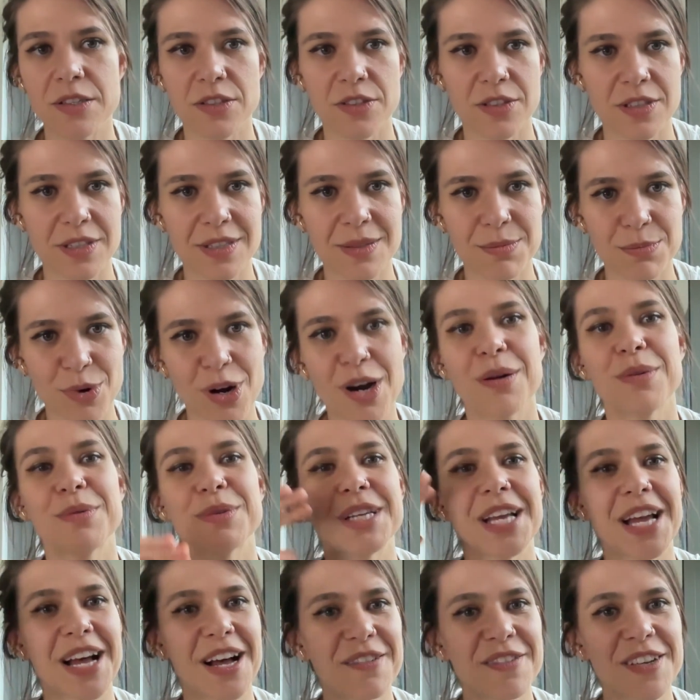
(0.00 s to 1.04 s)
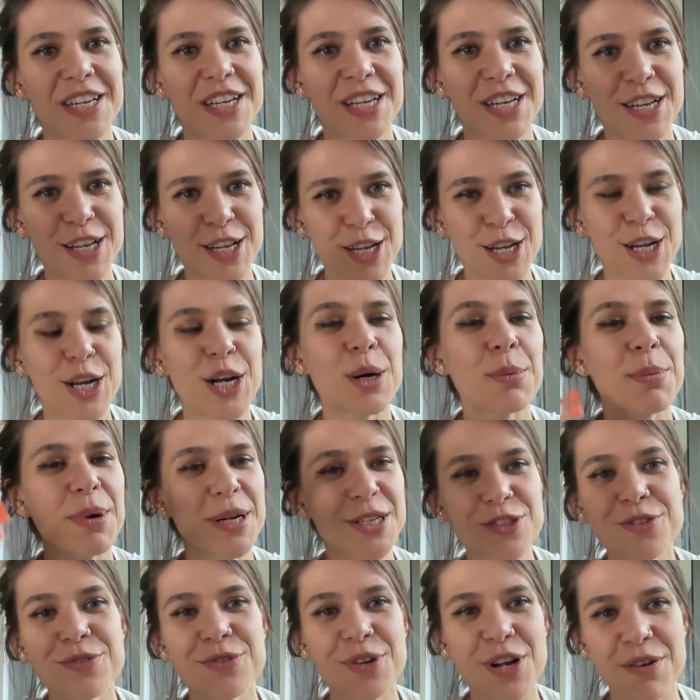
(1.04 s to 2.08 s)
It's just probably having a
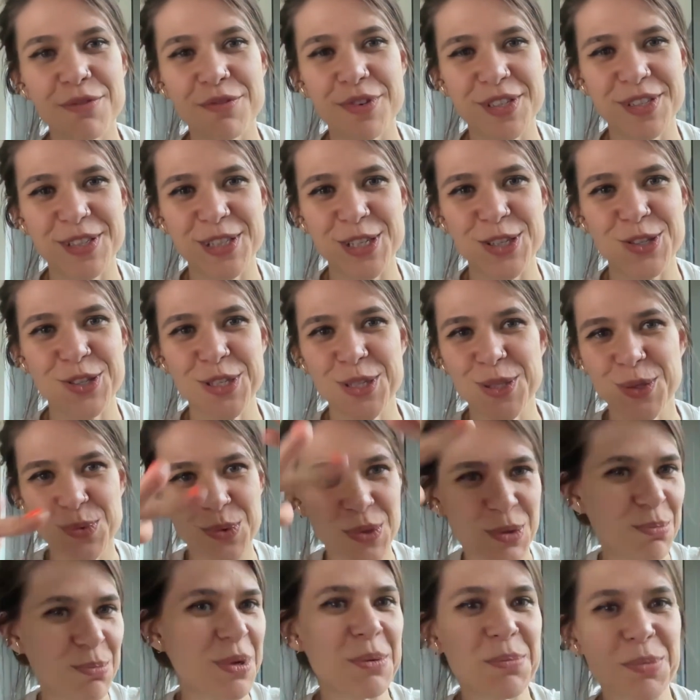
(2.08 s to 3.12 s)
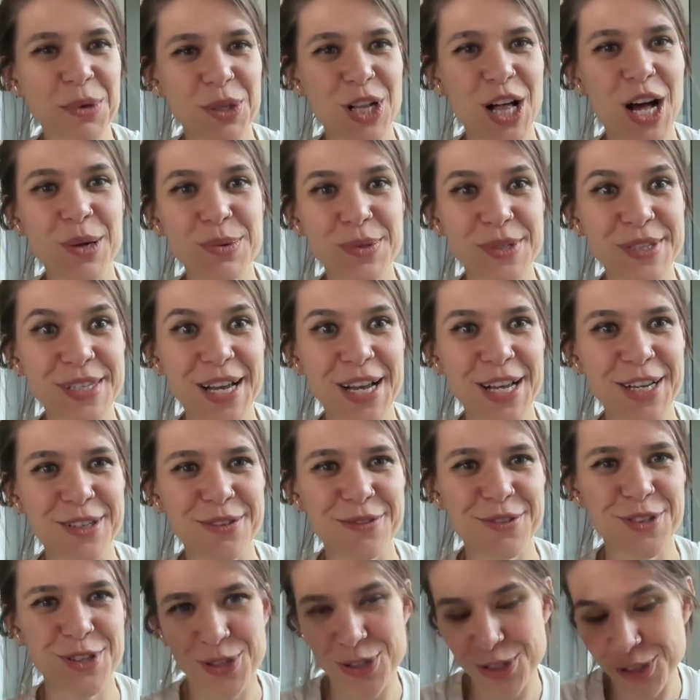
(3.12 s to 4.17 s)
bunch of conversations with people outside of
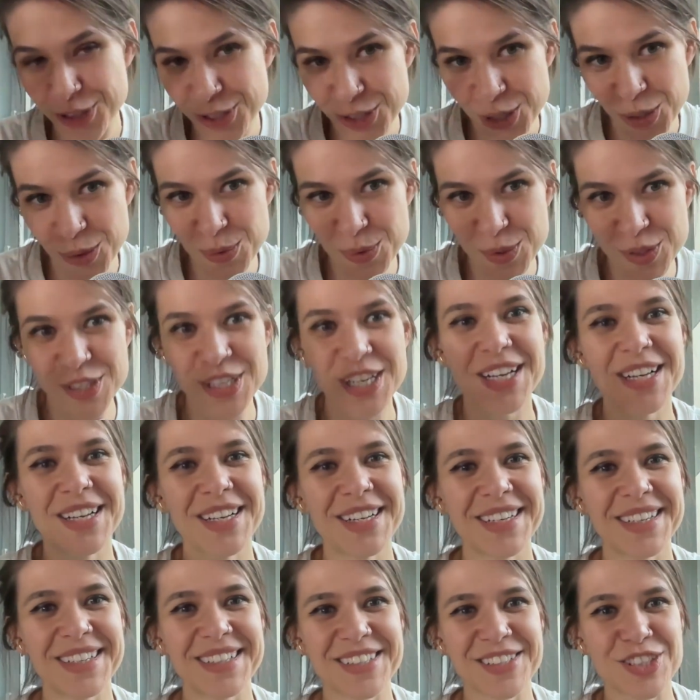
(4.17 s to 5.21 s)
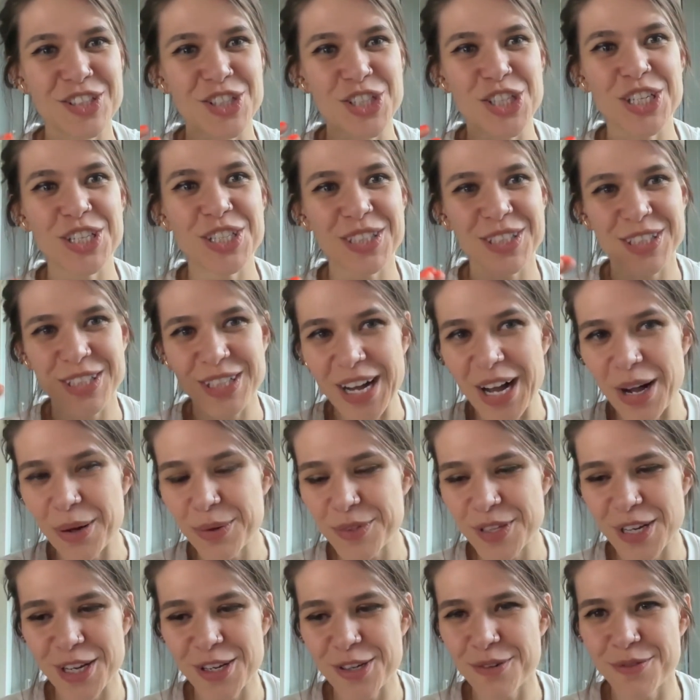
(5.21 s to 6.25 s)
your close circle,
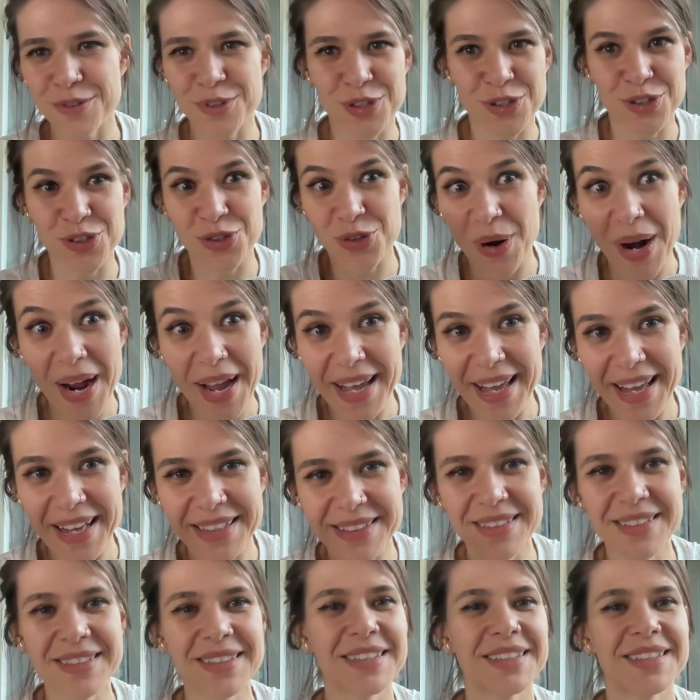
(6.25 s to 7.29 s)
outside of your triad,